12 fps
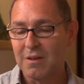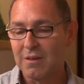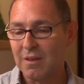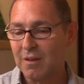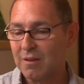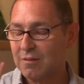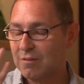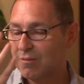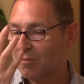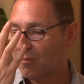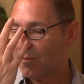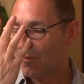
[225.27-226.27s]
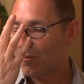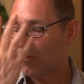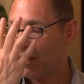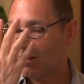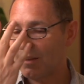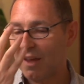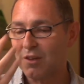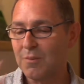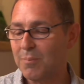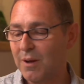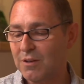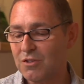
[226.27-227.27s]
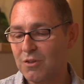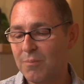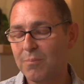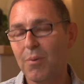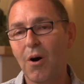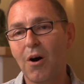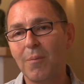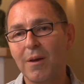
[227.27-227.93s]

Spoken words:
there's face acupuncture, palm